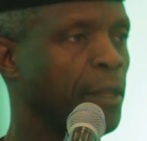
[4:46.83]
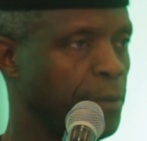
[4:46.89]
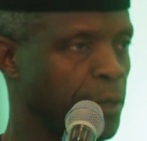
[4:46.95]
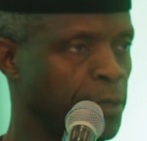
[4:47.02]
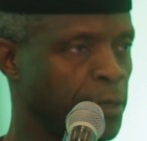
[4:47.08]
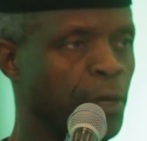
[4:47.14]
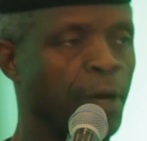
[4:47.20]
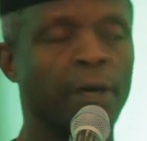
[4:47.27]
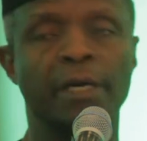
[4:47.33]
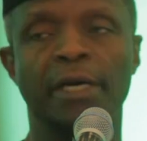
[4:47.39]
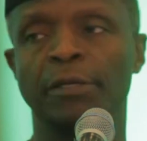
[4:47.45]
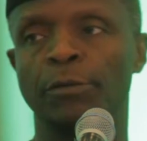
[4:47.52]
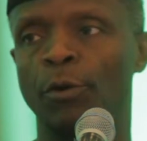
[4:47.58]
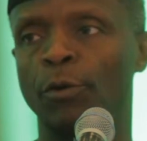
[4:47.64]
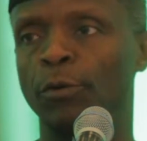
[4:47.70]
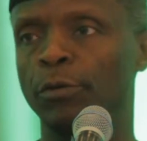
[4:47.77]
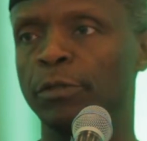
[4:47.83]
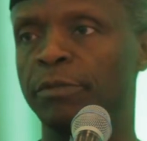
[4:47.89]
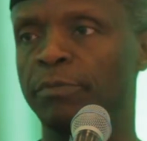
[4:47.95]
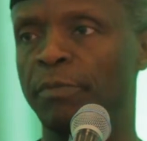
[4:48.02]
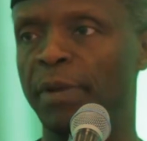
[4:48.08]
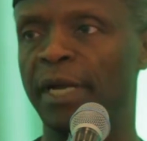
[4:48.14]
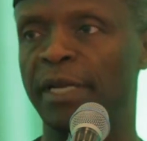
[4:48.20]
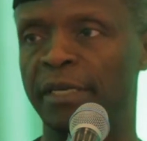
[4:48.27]
the young and old,
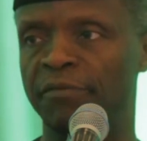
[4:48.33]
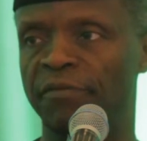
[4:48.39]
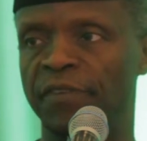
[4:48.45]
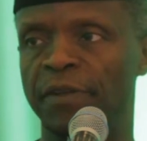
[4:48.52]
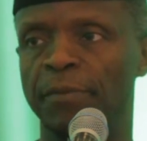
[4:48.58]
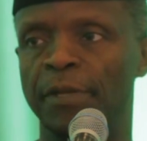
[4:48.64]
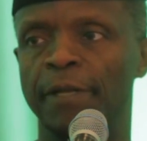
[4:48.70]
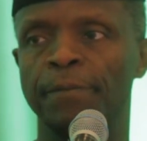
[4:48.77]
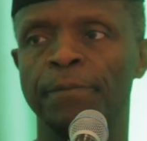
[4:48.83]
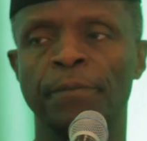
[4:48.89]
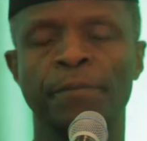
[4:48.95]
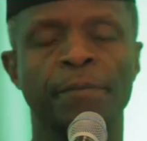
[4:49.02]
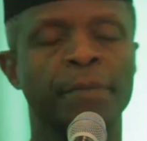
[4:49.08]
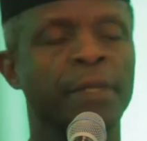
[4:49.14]
male and female,